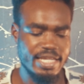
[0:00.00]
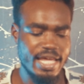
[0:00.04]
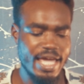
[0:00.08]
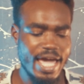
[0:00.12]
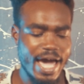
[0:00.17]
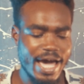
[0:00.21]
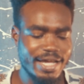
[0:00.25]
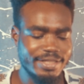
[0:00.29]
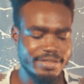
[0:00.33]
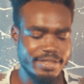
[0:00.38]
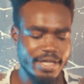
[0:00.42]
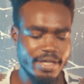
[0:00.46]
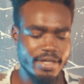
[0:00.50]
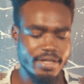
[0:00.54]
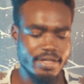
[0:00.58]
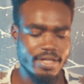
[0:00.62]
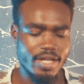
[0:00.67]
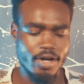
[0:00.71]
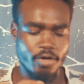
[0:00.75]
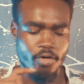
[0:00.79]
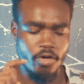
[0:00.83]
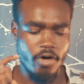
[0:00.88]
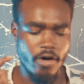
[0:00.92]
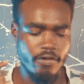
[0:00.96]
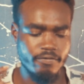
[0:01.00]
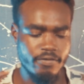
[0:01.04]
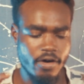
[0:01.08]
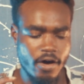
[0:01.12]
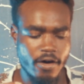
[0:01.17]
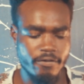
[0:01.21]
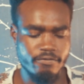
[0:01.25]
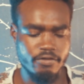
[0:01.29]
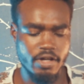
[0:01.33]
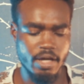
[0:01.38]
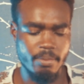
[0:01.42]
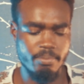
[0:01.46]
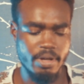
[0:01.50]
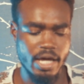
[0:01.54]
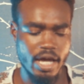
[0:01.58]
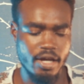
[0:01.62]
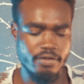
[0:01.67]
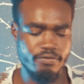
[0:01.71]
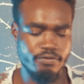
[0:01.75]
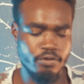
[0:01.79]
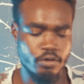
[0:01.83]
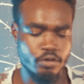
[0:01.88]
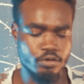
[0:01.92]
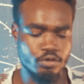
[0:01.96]
They had taken the cover off the
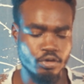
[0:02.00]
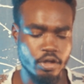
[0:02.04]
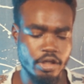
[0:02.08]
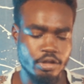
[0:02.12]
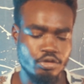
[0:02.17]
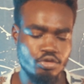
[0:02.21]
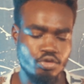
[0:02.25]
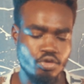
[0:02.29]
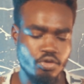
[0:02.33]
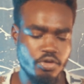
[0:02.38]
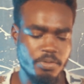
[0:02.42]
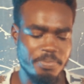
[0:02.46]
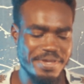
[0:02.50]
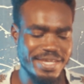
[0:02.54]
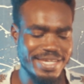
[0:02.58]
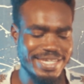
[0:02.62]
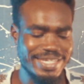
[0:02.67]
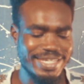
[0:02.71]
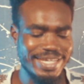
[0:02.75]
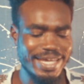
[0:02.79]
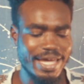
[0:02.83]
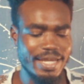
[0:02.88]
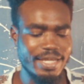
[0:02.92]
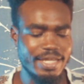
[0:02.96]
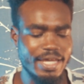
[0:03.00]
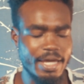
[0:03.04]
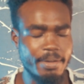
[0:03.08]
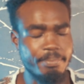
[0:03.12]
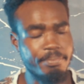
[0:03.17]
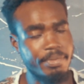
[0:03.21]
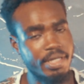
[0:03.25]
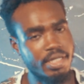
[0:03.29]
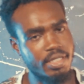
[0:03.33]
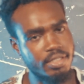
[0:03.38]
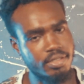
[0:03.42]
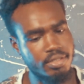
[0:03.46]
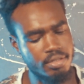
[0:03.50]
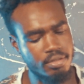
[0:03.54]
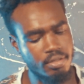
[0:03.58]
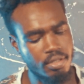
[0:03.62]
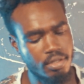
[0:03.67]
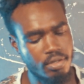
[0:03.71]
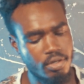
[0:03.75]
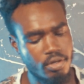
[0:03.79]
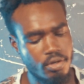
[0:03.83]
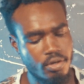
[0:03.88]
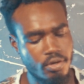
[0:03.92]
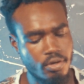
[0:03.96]
blindfold, so it took me nearly a minute
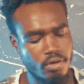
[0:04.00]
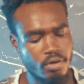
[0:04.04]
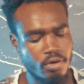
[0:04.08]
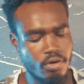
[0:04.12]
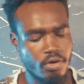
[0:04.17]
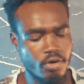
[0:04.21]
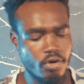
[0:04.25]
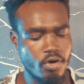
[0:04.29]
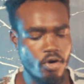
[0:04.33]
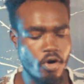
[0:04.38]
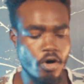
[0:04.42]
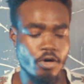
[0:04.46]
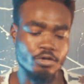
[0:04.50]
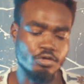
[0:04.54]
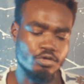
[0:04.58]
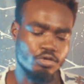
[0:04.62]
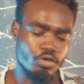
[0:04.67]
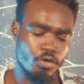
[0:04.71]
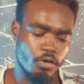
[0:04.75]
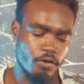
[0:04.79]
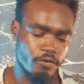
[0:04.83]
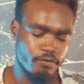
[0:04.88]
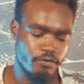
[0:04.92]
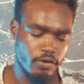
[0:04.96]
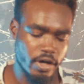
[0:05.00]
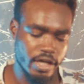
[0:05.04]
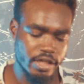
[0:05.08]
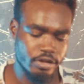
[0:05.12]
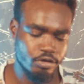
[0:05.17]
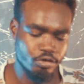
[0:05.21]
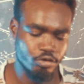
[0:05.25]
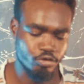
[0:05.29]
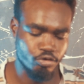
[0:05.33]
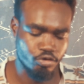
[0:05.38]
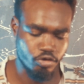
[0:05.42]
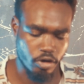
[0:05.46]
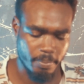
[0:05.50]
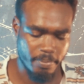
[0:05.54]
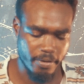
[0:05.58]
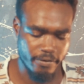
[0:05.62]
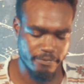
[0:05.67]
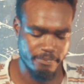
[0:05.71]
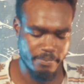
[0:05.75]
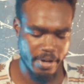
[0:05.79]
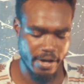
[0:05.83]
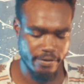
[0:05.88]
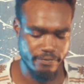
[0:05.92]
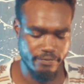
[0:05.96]
or so for it to drop
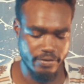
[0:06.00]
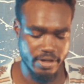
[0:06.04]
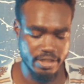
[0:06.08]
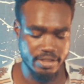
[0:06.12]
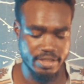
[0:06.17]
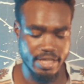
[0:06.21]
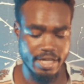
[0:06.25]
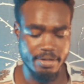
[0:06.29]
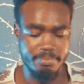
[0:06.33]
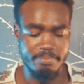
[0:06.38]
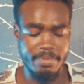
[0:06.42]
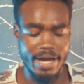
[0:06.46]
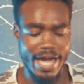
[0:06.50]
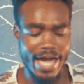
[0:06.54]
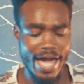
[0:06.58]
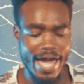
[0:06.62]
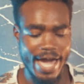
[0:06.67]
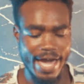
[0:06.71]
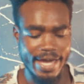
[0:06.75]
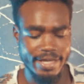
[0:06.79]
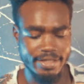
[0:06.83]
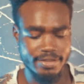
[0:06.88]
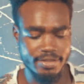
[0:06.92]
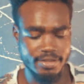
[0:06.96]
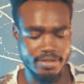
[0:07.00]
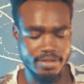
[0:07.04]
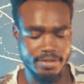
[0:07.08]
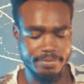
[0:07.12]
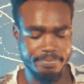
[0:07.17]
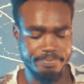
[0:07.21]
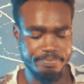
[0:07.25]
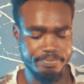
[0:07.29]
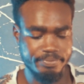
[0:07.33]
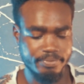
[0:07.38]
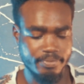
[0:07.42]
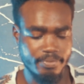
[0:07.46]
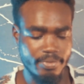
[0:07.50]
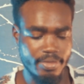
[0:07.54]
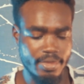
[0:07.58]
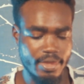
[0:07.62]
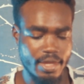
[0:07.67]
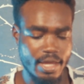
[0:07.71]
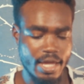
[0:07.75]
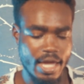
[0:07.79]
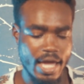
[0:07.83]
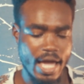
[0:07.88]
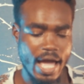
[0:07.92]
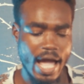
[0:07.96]
off my face and my eyes.
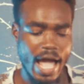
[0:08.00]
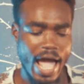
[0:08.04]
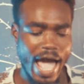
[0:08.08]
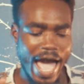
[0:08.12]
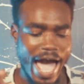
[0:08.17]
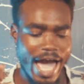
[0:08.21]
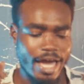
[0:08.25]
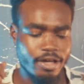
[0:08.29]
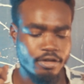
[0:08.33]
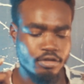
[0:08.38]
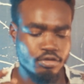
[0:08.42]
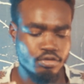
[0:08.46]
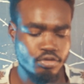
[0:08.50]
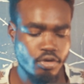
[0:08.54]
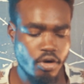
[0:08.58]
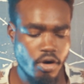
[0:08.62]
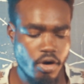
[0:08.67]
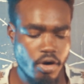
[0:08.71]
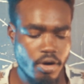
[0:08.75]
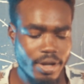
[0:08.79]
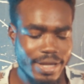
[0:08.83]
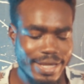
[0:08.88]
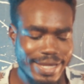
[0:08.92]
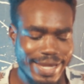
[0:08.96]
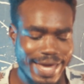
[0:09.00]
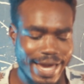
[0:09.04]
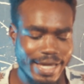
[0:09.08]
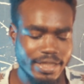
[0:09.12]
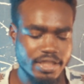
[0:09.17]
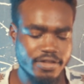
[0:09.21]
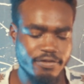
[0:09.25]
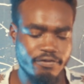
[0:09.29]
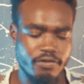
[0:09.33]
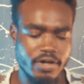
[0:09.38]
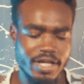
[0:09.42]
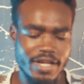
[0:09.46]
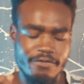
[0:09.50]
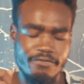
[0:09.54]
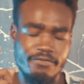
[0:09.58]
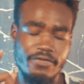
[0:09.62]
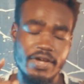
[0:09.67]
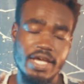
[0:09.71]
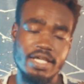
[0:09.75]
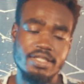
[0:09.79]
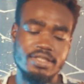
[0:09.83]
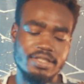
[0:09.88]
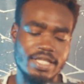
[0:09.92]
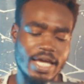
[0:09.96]
I saw light for the
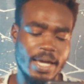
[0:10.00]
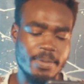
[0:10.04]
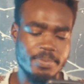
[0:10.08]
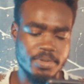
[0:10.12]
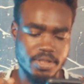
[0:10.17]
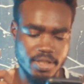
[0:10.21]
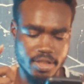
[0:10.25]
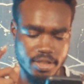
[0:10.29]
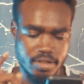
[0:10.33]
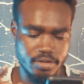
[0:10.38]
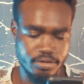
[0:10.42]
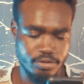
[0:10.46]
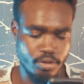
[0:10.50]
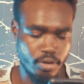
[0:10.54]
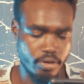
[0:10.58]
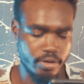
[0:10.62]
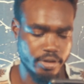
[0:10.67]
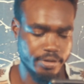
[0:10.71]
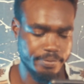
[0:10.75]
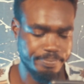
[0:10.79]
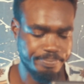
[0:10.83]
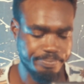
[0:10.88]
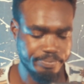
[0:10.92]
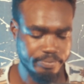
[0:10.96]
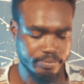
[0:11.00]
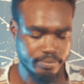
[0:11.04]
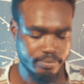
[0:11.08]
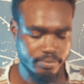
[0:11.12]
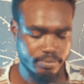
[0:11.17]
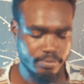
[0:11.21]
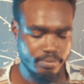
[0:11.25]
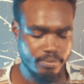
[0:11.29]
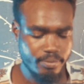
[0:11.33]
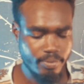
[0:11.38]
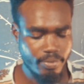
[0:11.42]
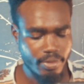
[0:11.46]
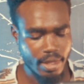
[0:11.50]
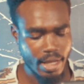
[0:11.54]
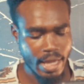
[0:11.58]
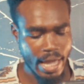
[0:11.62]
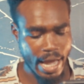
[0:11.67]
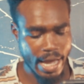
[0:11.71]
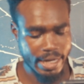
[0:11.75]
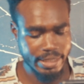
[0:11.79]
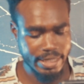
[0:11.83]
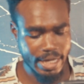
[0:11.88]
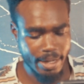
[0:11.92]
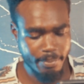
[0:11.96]
first time since dawn.
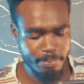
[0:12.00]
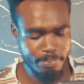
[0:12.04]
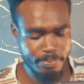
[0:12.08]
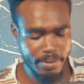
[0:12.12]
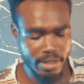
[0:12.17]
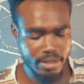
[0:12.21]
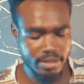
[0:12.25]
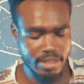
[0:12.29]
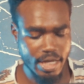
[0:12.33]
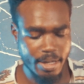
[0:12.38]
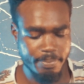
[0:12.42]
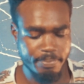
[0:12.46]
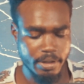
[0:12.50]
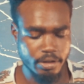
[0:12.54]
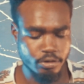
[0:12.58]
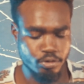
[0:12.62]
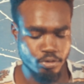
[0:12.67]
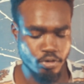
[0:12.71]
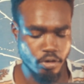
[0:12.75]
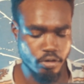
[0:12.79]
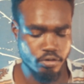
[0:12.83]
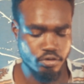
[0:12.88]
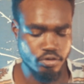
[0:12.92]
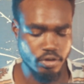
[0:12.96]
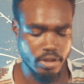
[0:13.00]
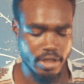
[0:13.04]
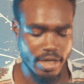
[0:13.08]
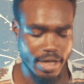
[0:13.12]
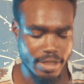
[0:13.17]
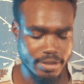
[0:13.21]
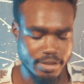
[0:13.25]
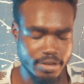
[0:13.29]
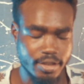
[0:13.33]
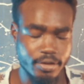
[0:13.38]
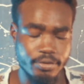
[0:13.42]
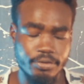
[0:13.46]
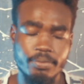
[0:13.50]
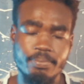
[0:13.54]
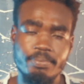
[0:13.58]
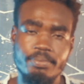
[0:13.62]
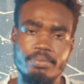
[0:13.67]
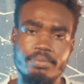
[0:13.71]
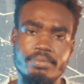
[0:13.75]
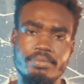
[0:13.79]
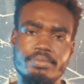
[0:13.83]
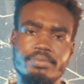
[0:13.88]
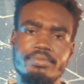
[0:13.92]
I then picked up a stone to cut the rope.